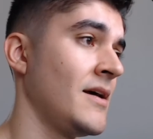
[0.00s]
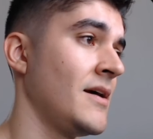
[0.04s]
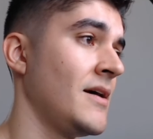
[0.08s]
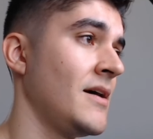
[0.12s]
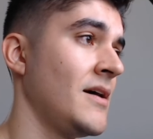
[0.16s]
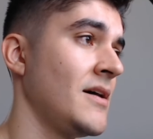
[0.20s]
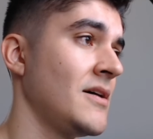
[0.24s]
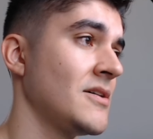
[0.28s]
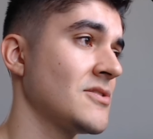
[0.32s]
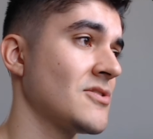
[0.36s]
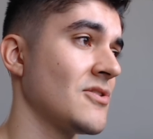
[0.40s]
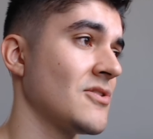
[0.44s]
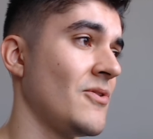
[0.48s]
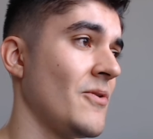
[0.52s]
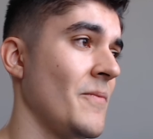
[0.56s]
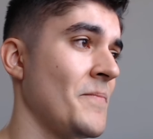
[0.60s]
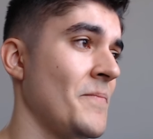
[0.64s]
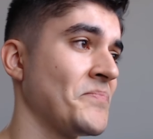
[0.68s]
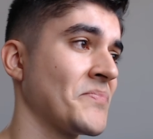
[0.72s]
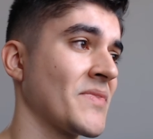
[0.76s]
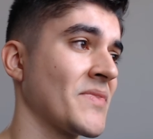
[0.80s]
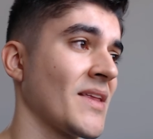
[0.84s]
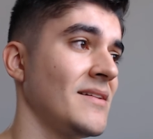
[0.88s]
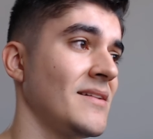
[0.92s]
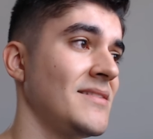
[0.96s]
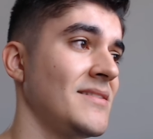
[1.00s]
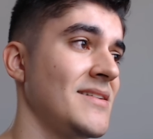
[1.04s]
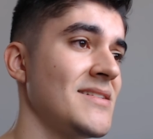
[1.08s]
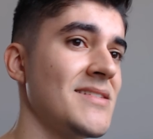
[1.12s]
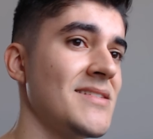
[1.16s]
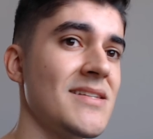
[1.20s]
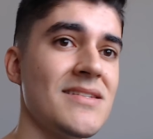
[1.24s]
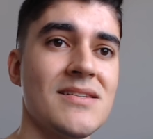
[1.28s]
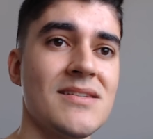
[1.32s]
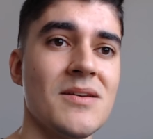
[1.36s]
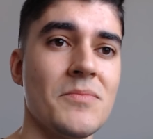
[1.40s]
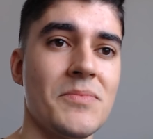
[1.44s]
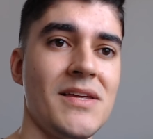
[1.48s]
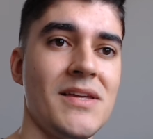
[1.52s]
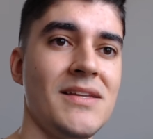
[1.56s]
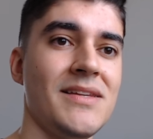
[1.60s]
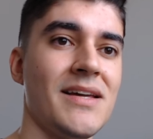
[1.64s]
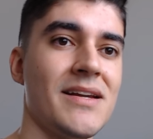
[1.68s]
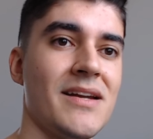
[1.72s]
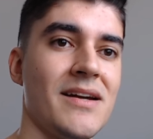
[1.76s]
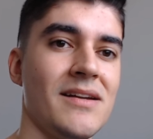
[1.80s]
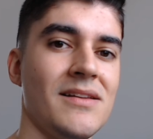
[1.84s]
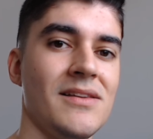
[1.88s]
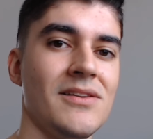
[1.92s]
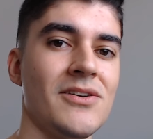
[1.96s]
So this is something that
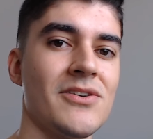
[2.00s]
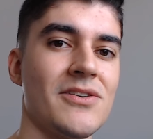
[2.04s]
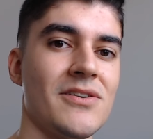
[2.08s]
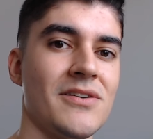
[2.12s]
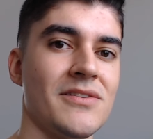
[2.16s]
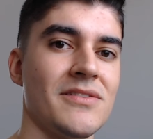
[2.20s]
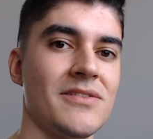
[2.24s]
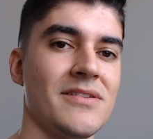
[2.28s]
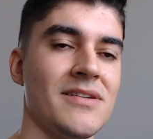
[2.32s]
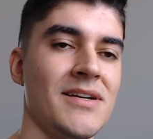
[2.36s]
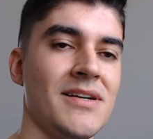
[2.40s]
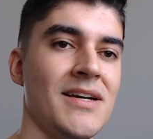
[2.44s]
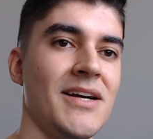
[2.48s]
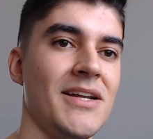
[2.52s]
I learned.